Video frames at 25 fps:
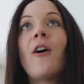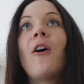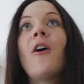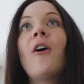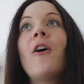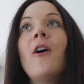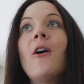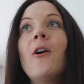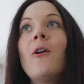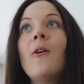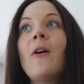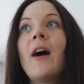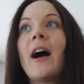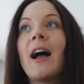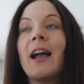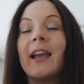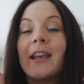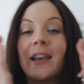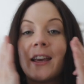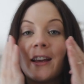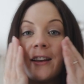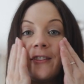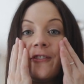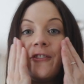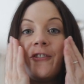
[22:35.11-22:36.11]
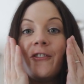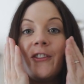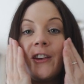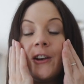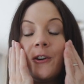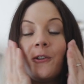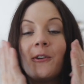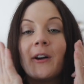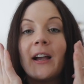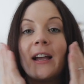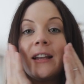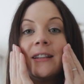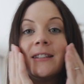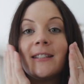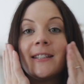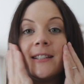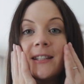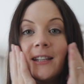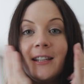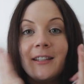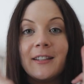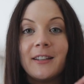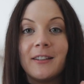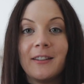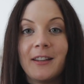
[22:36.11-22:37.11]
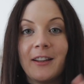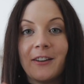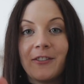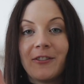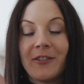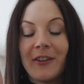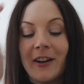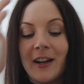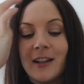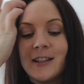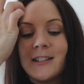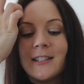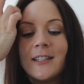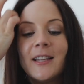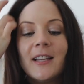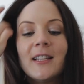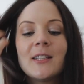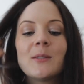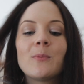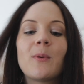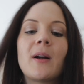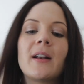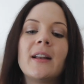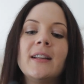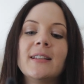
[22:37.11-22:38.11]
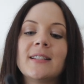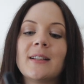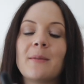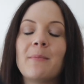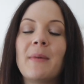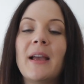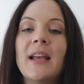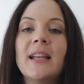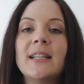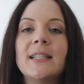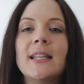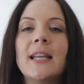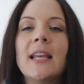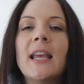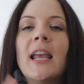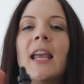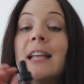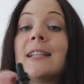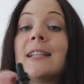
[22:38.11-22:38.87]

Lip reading: oh, I can feel and see the difference. This one is amazing.